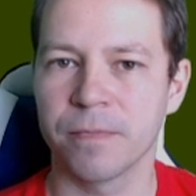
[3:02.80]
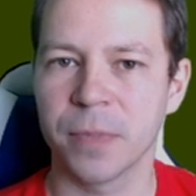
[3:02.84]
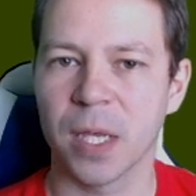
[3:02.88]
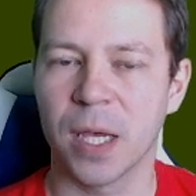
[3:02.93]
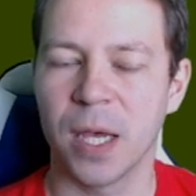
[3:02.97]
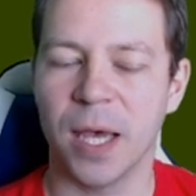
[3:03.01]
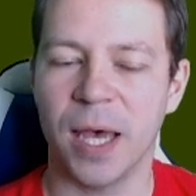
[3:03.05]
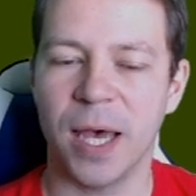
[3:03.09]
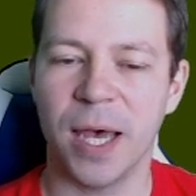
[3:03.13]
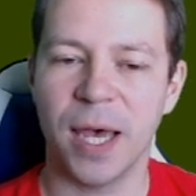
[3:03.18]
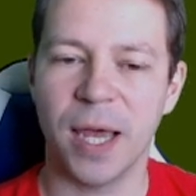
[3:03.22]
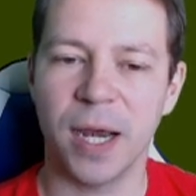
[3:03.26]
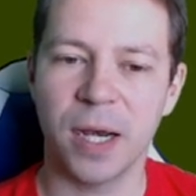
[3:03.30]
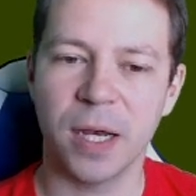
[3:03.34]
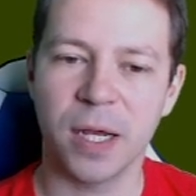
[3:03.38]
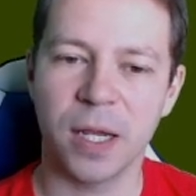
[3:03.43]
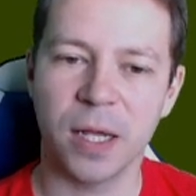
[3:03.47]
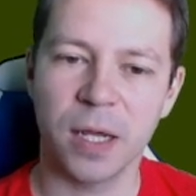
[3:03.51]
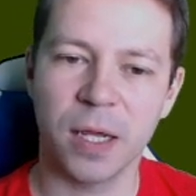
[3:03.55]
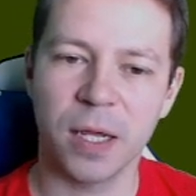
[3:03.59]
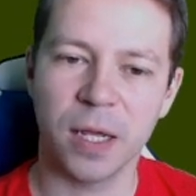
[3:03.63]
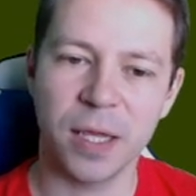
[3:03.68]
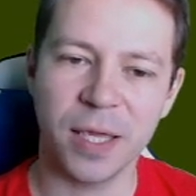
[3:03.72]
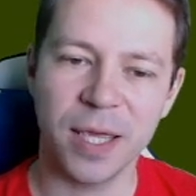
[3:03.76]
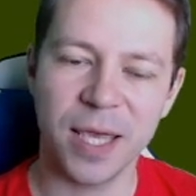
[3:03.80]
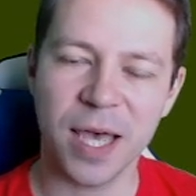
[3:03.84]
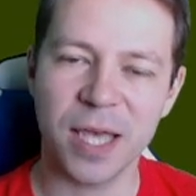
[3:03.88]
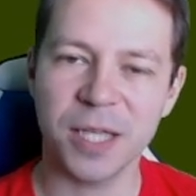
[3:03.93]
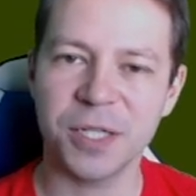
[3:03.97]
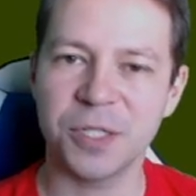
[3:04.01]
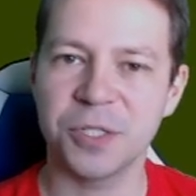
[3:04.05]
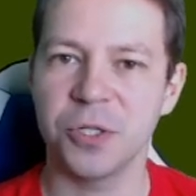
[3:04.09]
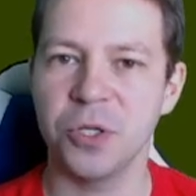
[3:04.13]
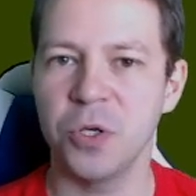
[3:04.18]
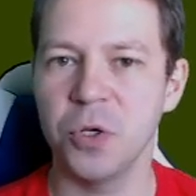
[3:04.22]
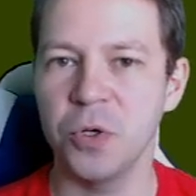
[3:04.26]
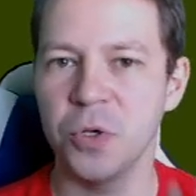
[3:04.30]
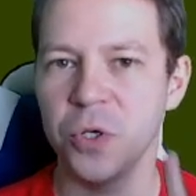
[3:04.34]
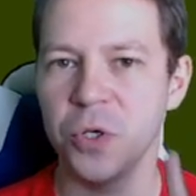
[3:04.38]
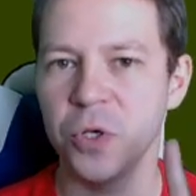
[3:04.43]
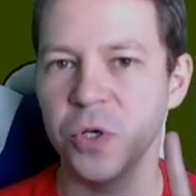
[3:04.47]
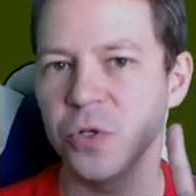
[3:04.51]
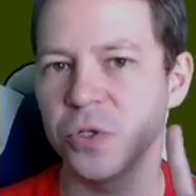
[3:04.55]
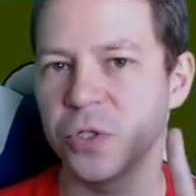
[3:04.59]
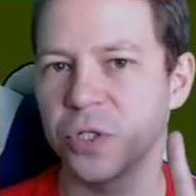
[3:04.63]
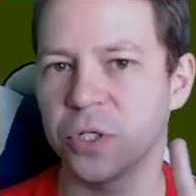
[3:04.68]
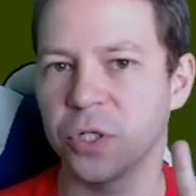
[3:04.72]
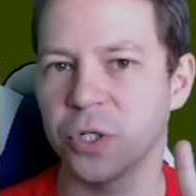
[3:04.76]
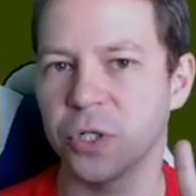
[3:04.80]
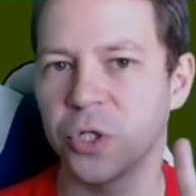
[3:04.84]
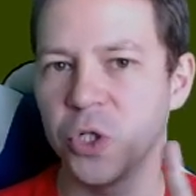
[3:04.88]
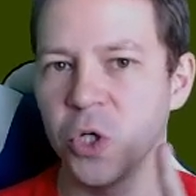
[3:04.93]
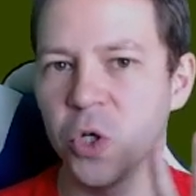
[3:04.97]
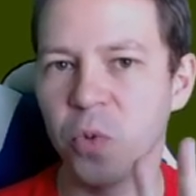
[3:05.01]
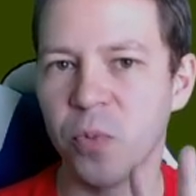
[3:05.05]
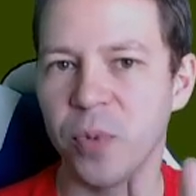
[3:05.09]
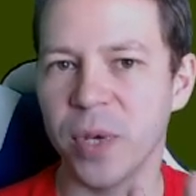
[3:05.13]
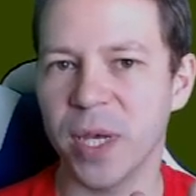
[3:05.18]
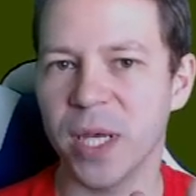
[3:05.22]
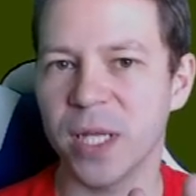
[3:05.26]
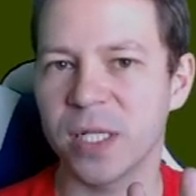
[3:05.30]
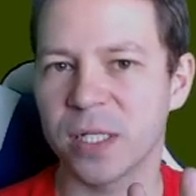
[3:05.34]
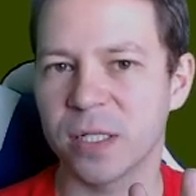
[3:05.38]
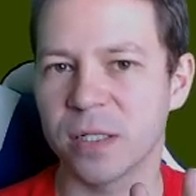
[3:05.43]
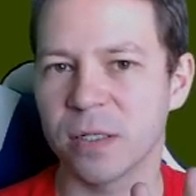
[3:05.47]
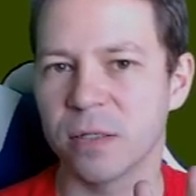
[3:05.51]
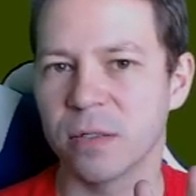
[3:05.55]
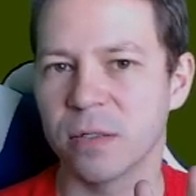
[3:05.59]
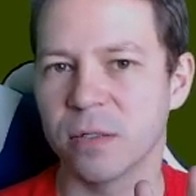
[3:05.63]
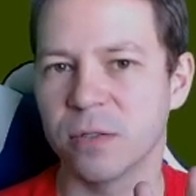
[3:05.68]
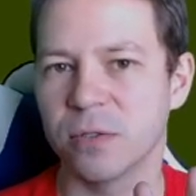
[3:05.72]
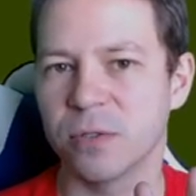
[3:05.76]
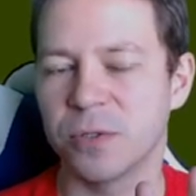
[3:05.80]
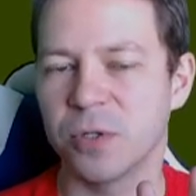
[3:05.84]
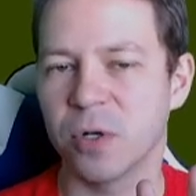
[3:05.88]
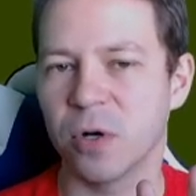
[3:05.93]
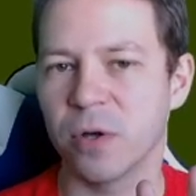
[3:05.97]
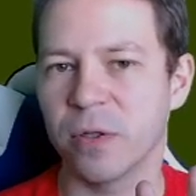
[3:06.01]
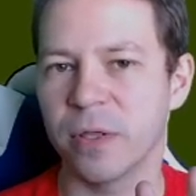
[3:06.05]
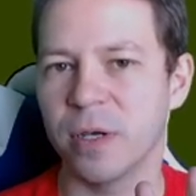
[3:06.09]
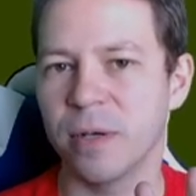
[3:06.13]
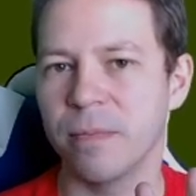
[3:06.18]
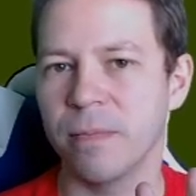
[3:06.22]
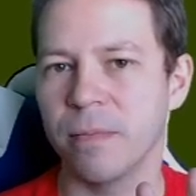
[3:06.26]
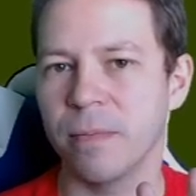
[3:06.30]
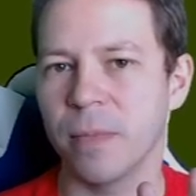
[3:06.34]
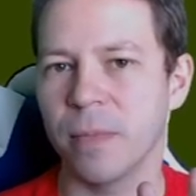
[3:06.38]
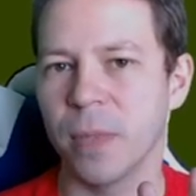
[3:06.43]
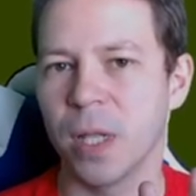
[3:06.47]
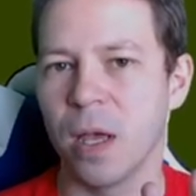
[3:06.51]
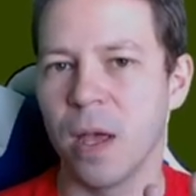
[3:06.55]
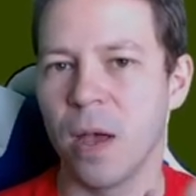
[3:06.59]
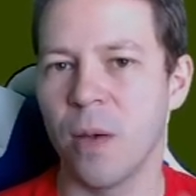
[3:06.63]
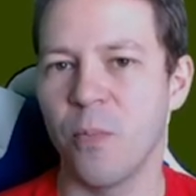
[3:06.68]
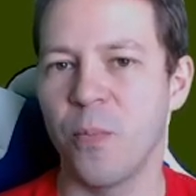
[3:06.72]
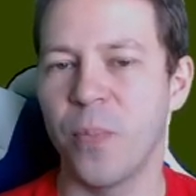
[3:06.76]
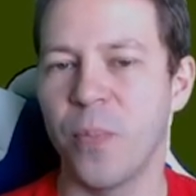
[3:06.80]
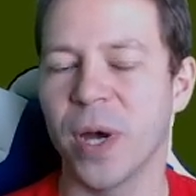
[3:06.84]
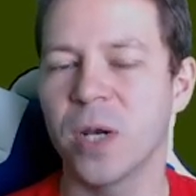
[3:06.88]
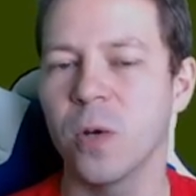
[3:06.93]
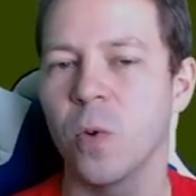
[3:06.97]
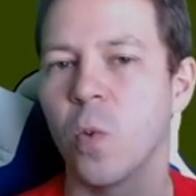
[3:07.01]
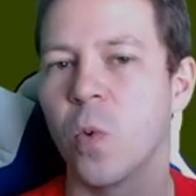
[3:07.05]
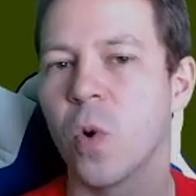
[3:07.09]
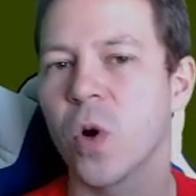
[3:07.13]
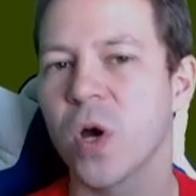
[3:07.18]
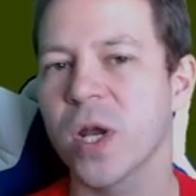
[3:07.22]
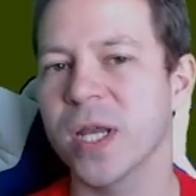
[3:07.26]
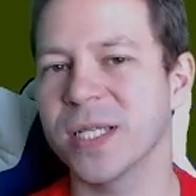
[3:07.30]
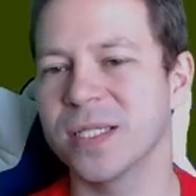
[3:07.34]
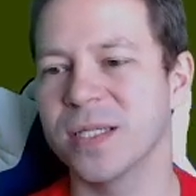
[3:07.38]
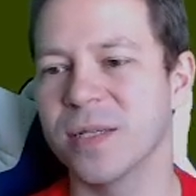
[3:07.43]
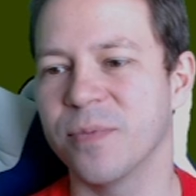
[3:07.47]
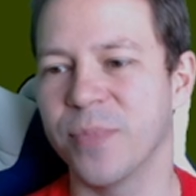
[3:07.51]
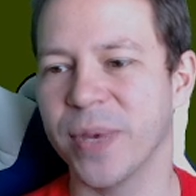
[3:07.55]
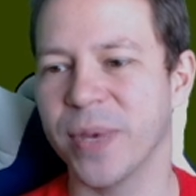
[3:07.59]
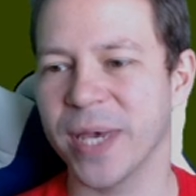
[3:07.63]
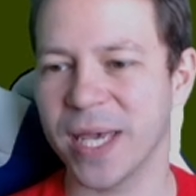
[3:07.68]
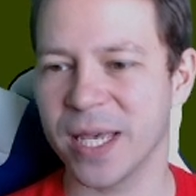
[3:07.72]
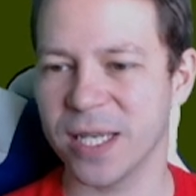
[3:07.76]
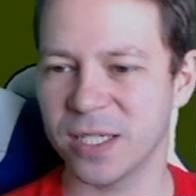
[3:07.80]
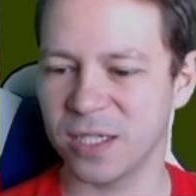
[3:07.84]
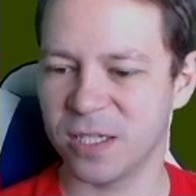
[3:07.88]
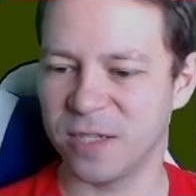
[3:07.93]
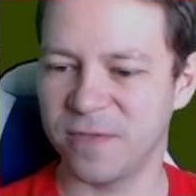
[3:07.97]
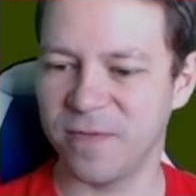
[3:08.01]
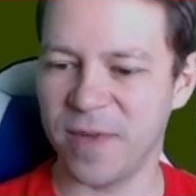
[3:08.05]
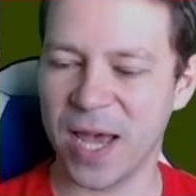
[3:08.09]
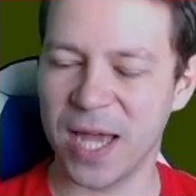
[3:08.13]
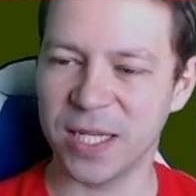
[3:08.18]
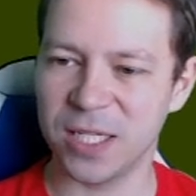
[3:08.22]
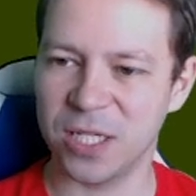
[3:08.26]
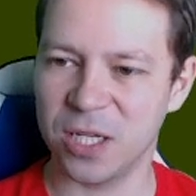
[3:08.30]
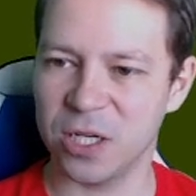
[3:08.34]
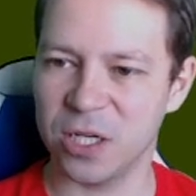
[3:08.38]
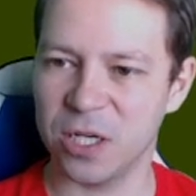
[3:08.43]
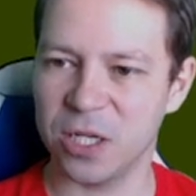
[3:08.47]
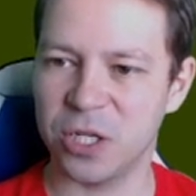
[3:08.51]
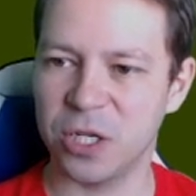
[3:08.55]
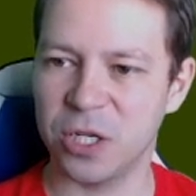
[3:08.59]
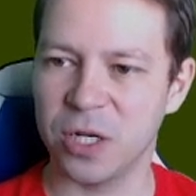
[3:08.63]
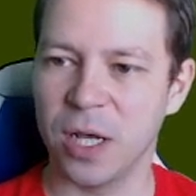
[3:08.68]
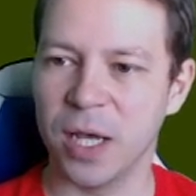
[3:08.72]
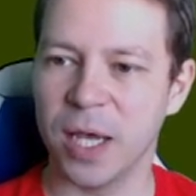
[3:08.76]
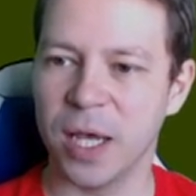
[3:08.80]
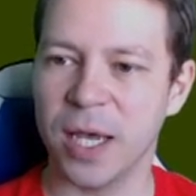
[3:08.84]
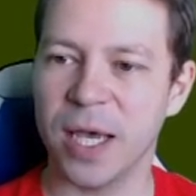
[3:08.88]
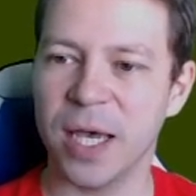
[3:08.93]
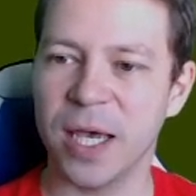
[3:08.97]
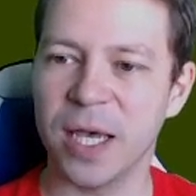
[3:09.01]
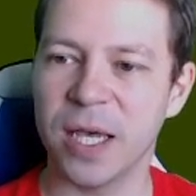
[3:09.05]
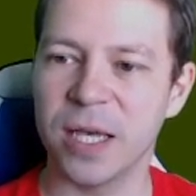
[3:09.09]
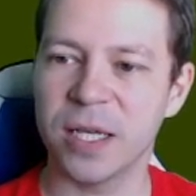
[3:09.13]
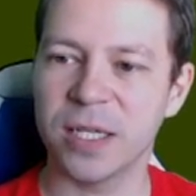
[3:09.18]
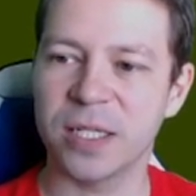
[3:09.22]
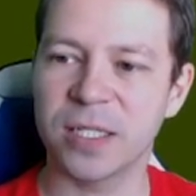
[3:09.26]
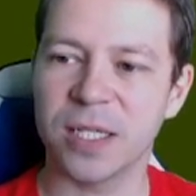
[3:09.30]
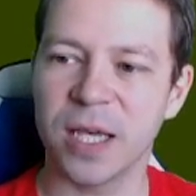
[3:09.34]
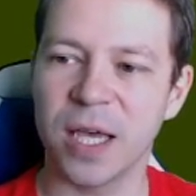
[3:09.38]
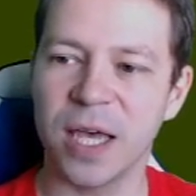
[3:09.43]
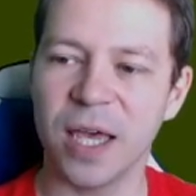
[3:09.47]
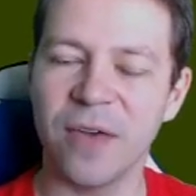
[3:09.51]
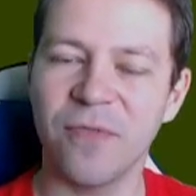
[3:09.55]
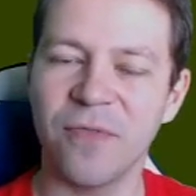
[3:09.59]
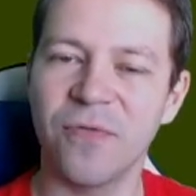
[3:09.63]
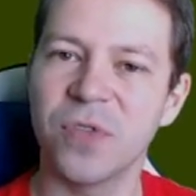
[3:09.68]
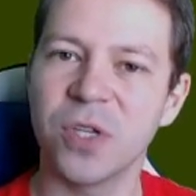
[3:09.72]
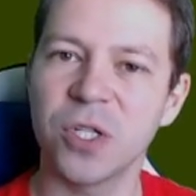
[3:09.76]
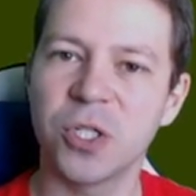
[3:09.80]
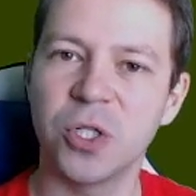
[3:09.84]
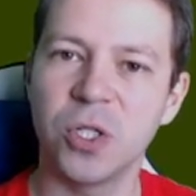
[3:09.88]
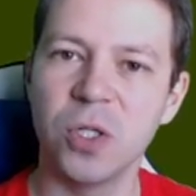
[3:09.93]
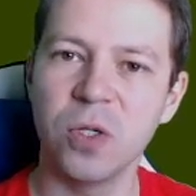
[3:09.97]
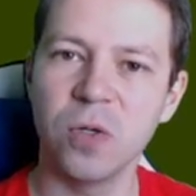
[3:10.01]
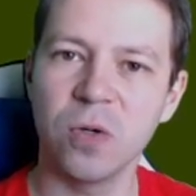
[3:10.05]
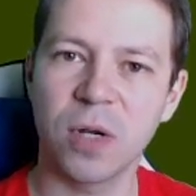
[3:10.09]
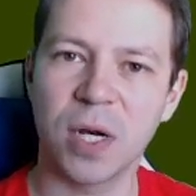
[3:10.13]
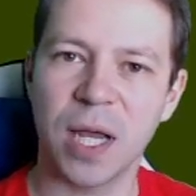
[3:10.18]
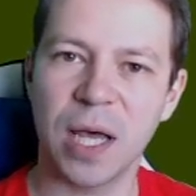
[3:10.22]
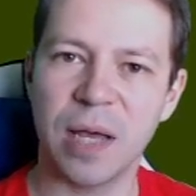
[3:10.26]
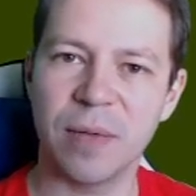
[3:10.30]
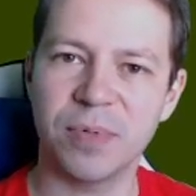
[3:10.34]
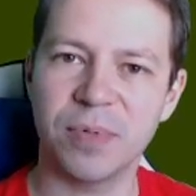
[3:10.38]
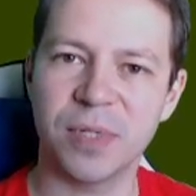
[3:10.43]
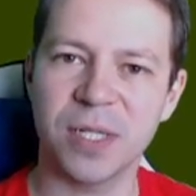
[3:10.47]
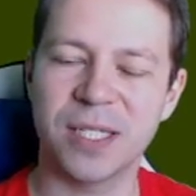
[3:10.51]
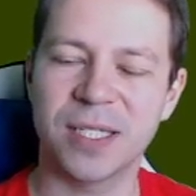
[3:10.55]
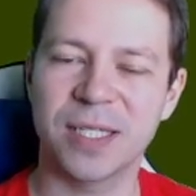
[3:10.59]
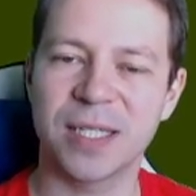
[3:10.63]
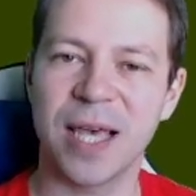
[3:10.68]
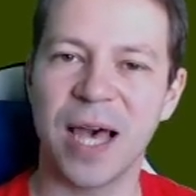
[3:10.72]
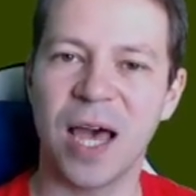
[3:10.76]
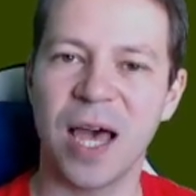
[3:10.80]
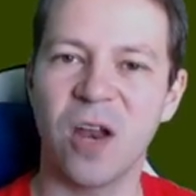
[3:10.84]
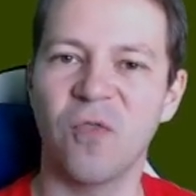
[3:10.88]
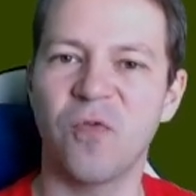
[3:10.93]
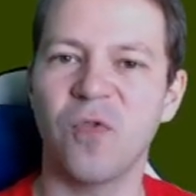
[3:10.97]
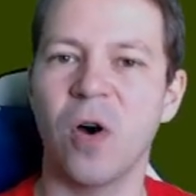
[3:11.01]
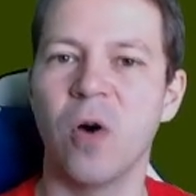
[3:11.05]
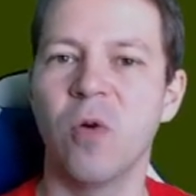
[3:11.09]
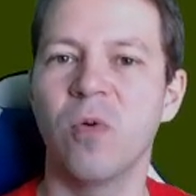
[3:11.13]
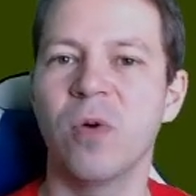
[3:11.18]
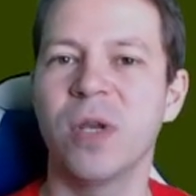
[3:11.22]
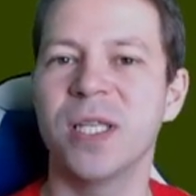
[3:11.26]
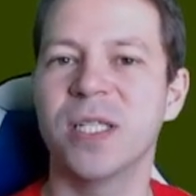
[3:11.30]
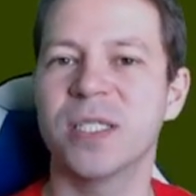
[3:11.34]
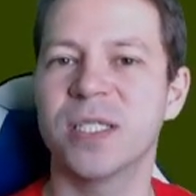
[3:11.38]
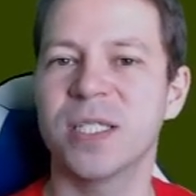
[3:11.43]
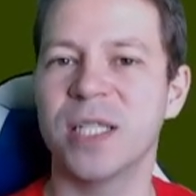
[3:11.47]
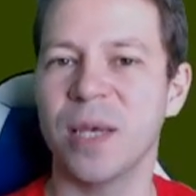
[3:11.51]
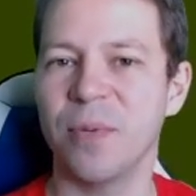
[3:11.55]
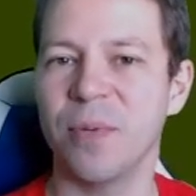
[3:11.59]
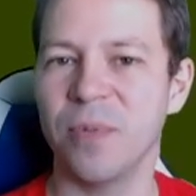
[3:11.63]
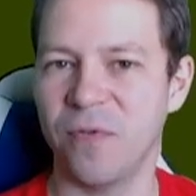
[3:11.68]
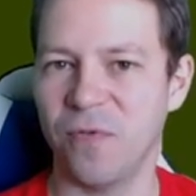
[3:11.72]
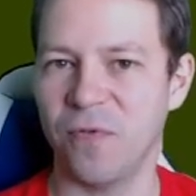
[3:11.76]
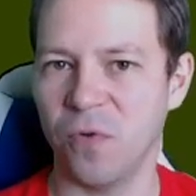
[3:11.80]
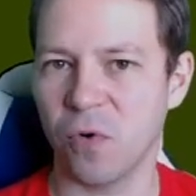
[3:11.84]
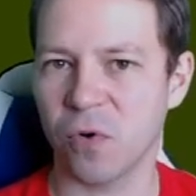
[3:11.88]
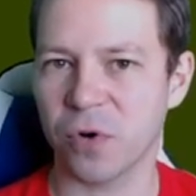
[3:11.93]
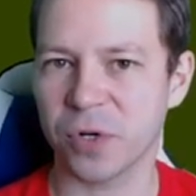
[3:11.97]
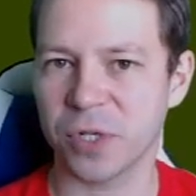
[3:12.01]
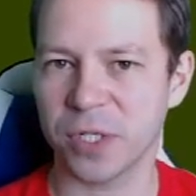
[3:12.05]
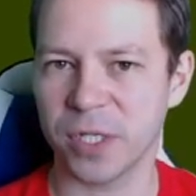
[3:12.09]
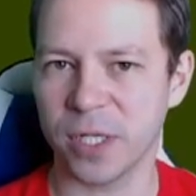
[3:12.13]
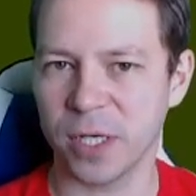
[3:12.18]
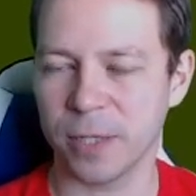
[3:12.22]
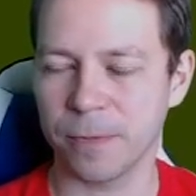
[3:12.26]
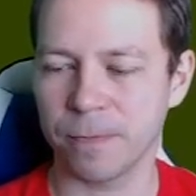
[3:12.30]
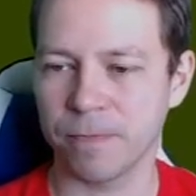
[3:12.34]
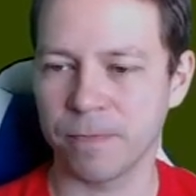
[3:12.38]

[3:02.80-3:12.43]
And yes, you used 2 bits for them, but what is the biggest advantage is if the 2 clubs is kind of only semi-forcing.